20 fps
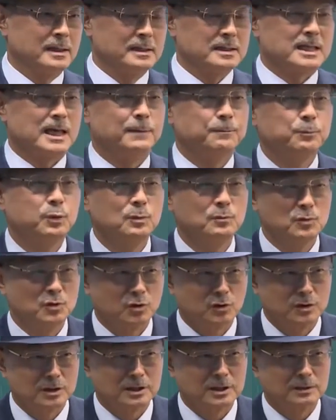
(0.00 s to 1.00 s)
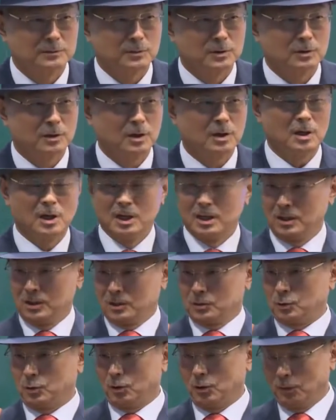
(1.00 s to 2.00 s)
You need to make a group
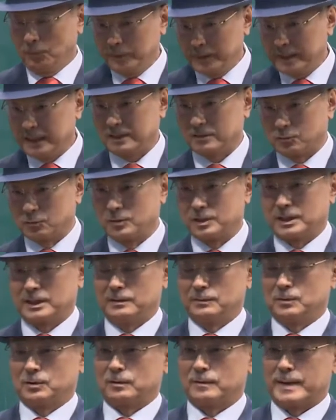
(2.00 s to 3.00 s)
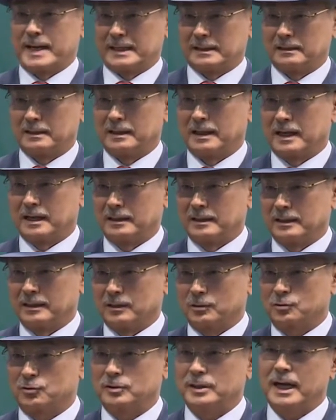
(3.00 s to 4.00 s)
based on the products and the
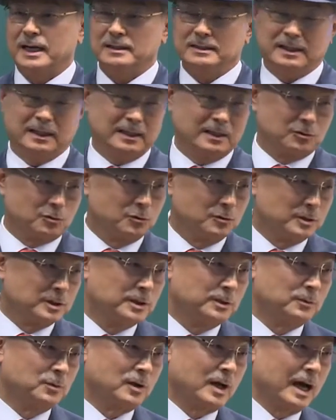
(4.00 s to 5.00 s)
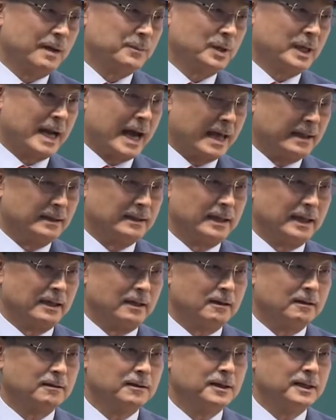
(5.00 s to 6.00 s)
consumers. It cannot be a system that
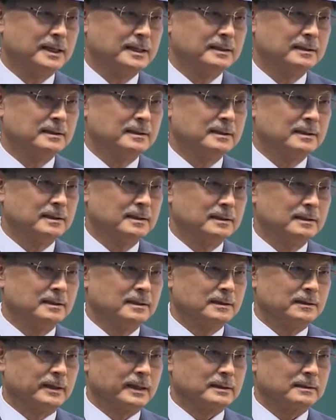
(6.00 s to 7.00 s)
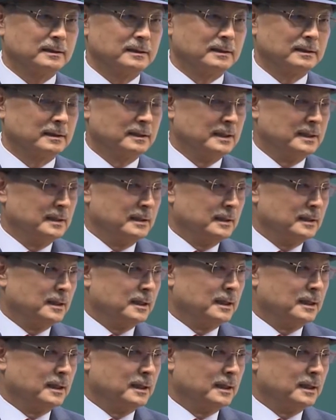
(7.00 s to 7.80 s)
prioritizes the compensation plan.